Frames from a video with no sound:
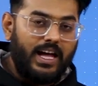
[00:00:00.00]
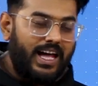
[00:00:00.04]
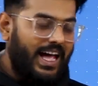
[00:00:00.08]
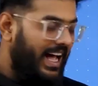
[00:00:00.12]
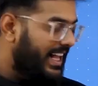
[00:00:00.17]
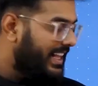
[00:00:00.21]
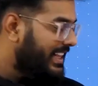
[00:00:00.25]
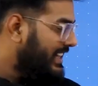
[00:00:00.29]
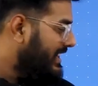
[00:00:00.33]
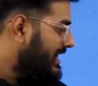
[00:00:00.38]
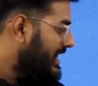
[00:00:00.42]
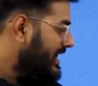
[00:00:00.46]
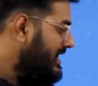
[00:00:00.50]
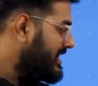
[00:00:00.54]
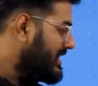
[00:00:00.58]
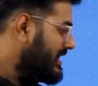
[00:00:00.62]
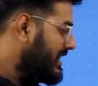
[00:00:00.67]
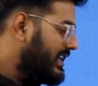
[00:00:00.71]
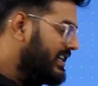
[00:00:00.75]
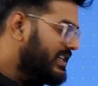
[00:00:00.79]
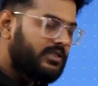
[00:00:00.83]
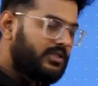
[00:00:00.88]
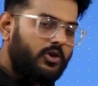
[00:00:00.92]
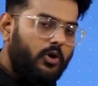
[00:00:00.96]
And this
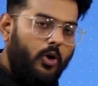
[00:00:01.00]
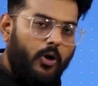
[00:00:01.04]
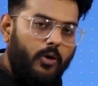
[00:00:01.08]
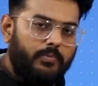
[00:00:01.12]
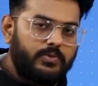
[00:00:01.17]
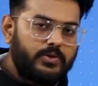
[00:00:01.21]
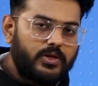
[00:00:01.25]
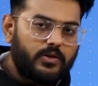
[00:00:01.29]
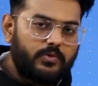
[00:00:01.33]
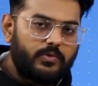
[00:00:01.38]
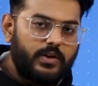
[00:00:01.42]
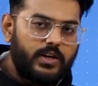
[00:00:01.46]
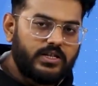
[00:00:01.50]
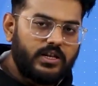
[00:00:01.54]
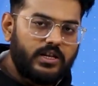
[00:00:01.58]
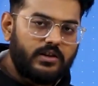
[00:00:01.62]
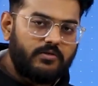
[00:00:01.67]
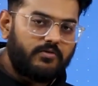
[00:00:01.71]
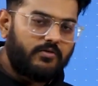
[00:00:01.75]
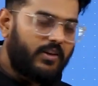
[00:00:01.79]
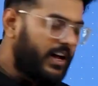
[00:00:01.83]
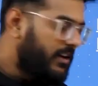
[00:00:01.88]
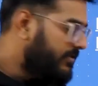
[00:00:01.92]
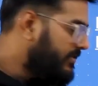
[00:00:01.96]
is the
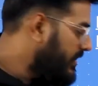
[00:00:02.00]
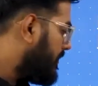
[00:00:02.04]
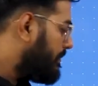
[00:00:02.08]
observation while we